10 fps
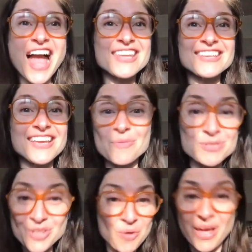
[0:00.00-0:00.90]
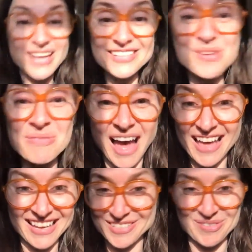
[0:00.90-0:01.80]
and it was okay to do
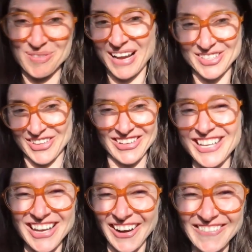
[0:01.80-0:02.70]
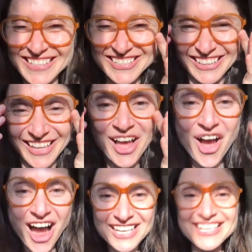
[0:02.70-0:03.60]
that as a director, which I
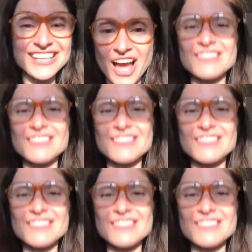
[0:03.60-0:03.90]
did.